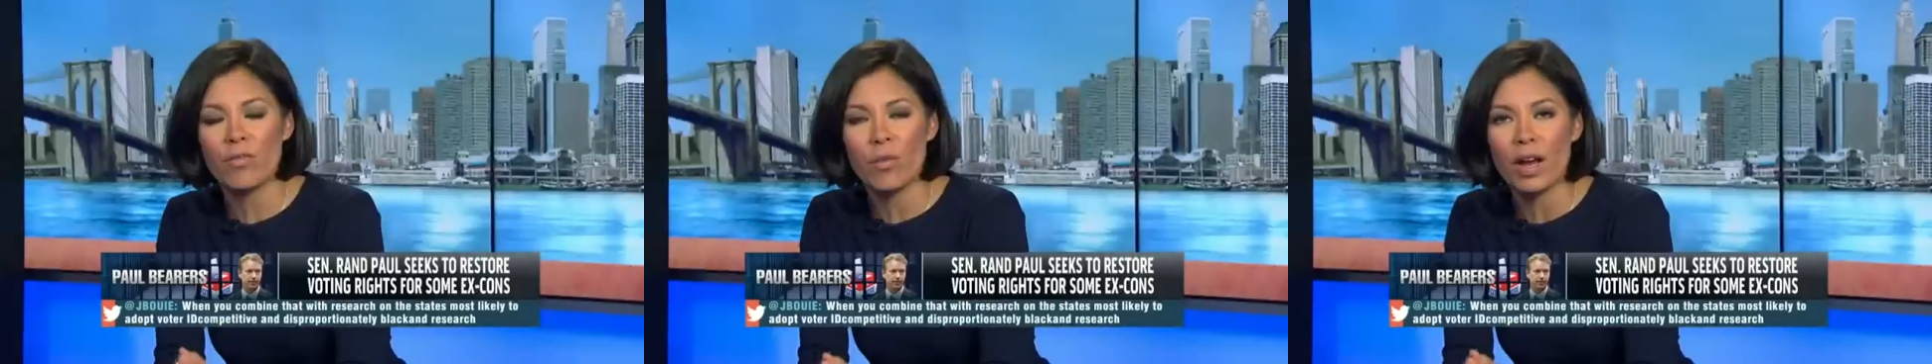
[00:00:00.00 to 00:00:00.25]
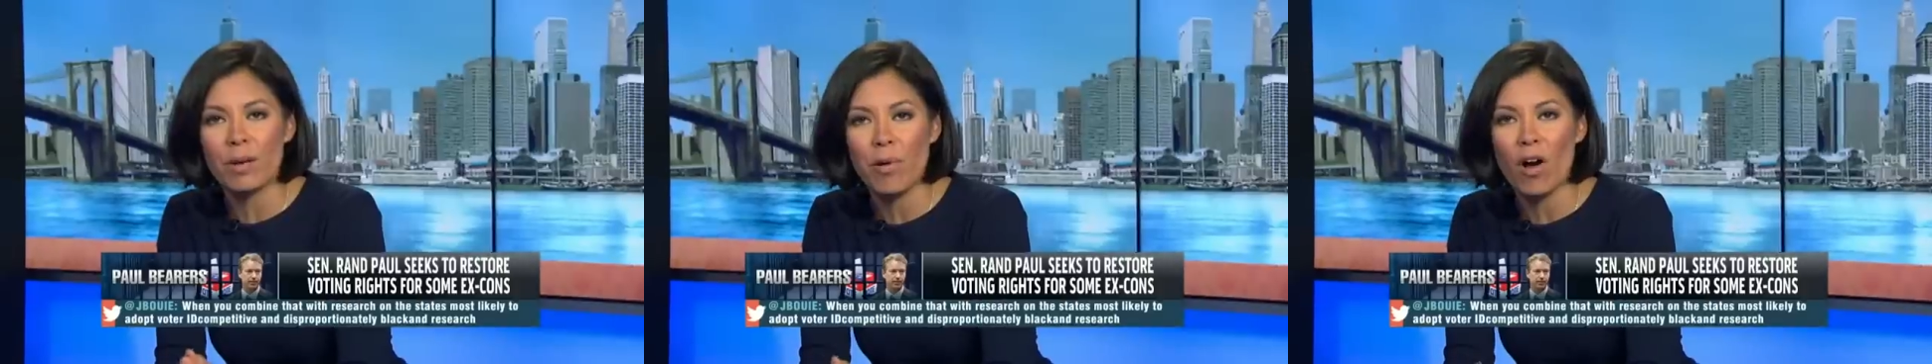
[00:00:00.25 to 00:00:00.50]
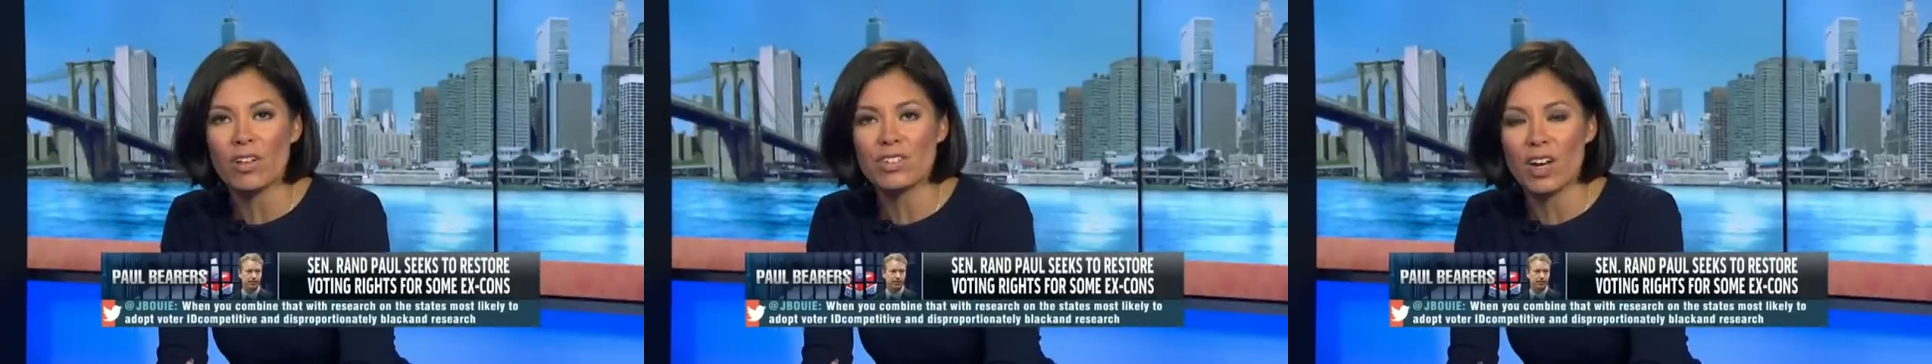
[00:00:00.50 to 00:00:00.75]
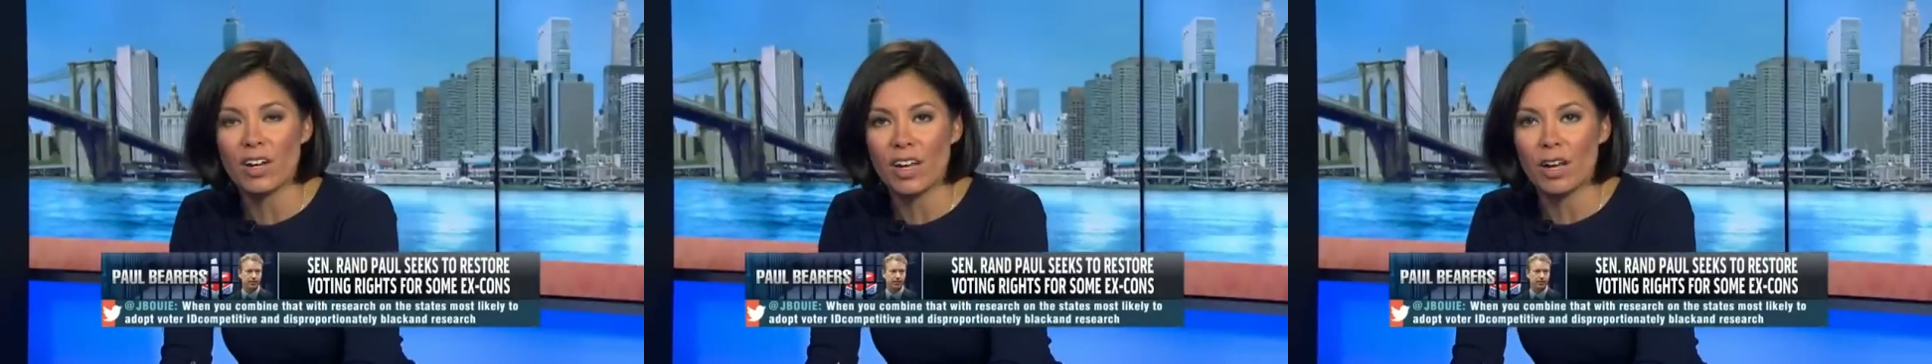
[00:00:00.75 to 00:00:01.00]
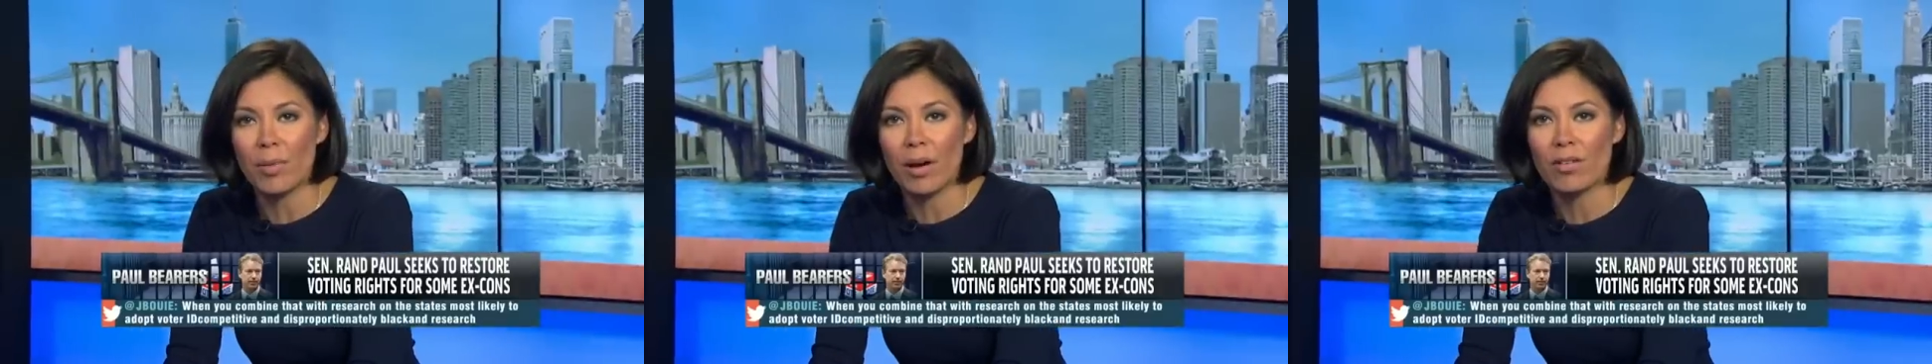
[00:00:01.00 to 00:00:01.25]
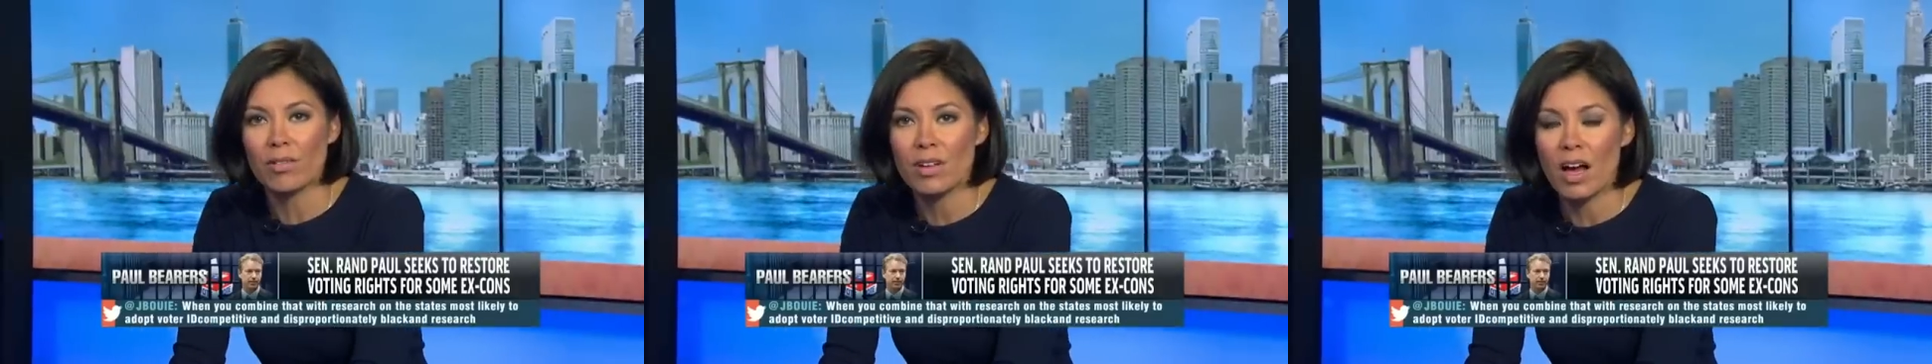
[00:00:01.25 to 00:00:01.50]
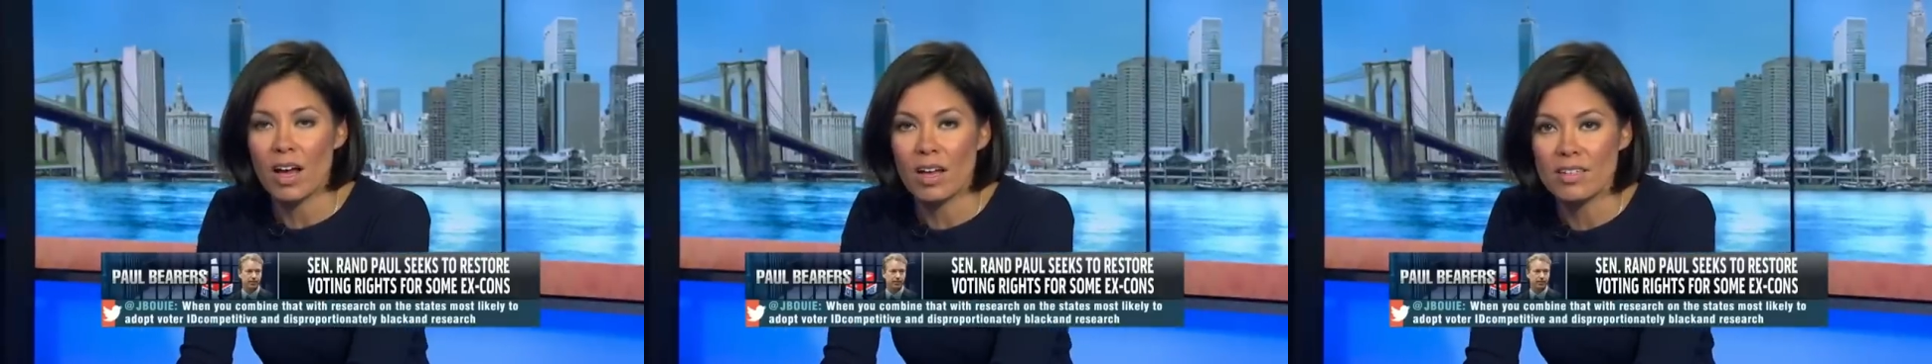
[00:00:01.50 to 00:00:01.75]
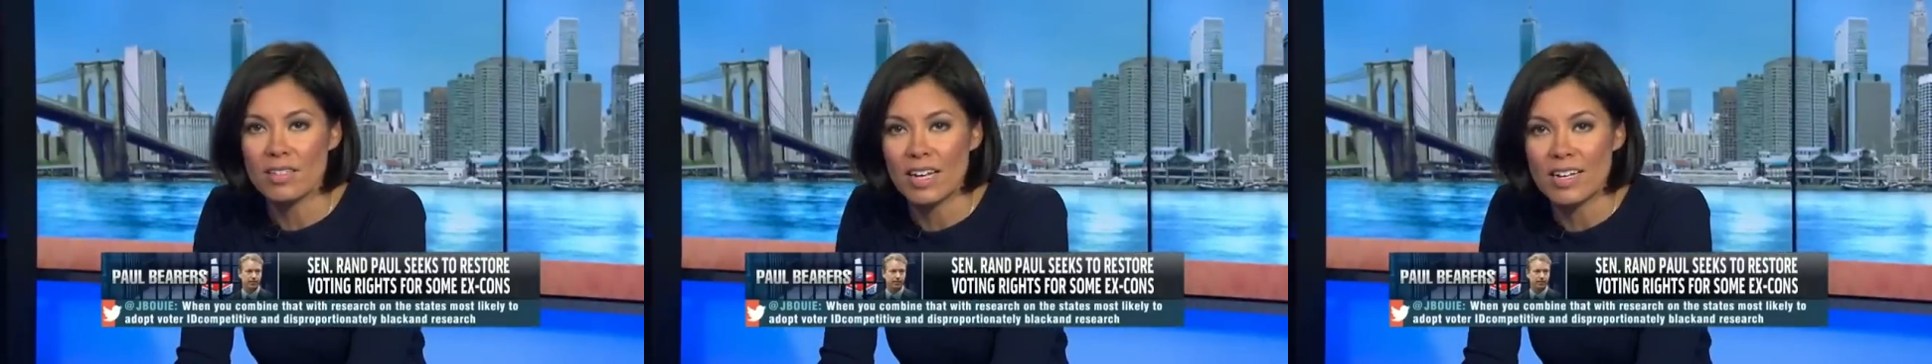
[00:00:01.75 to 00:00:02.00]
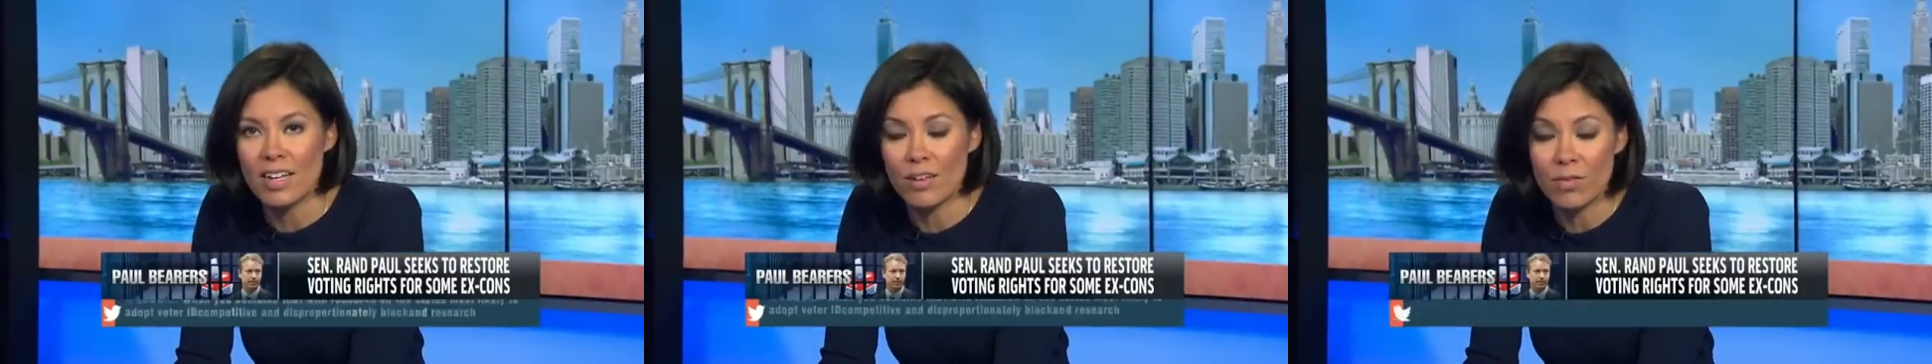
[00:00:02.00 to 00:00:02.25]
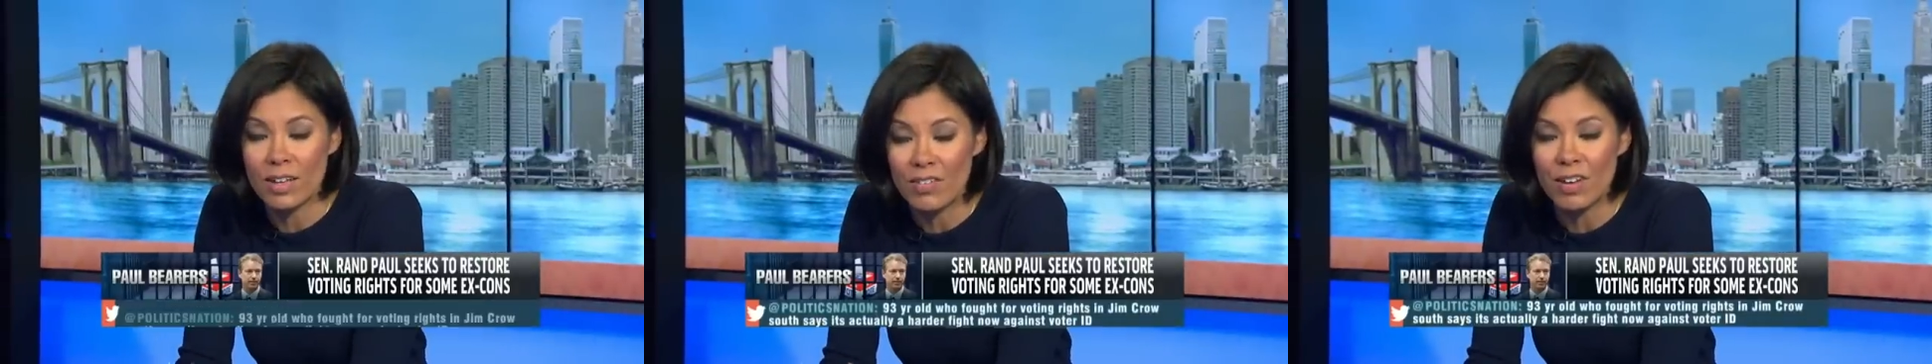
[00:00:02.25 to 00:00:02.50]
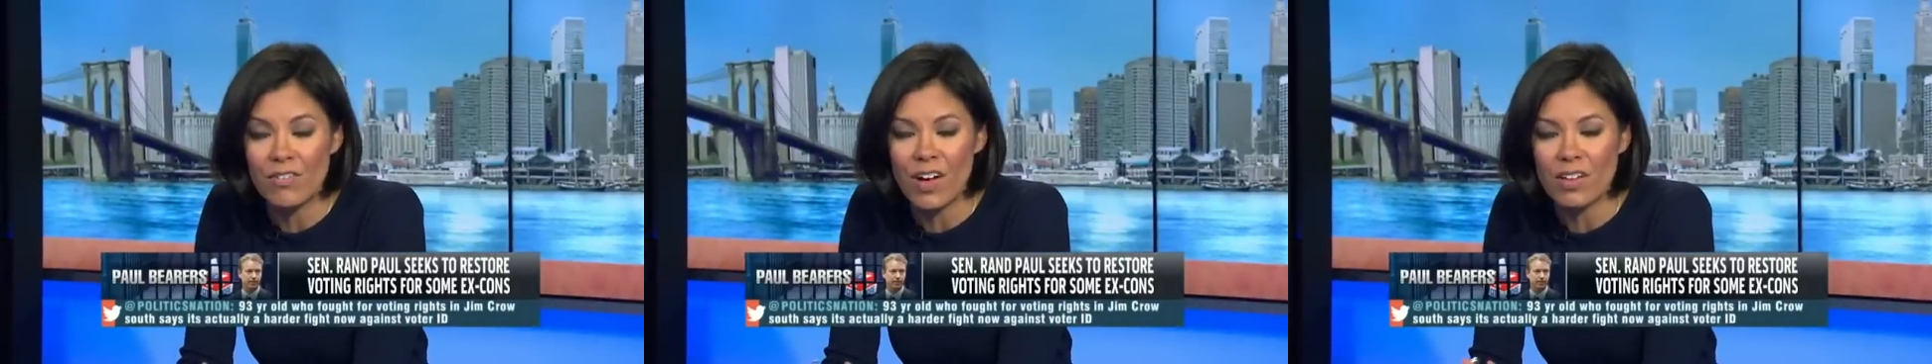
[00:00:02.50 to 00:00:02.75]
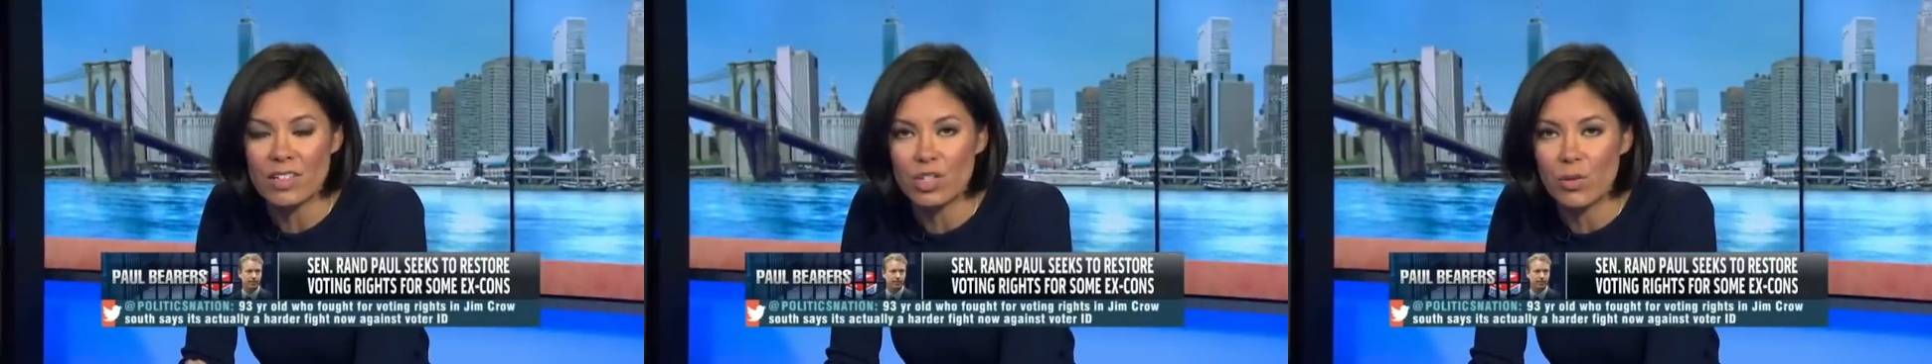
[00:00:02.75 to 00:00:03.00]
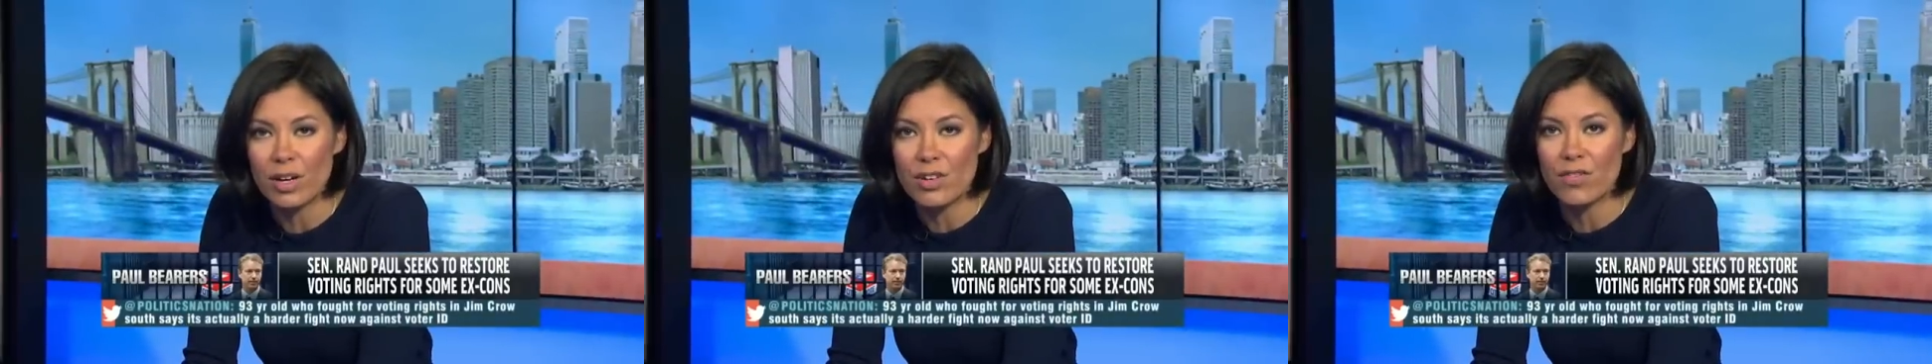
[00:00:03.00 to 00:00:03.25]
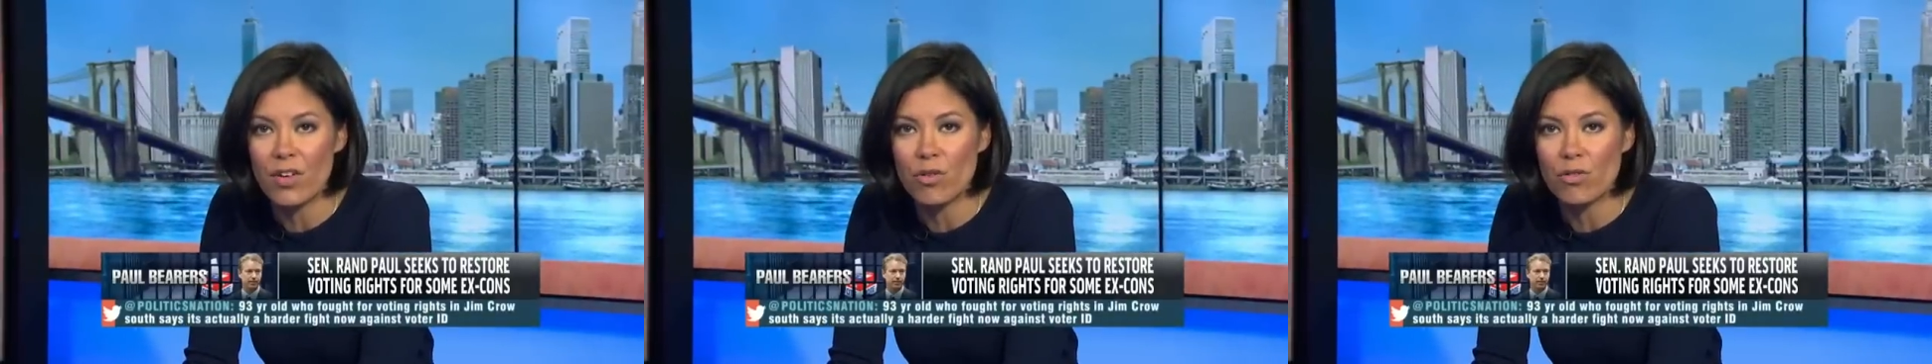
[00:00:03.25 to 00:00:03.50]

if Rand Paul is talking about uh, Senate, giving felons the right to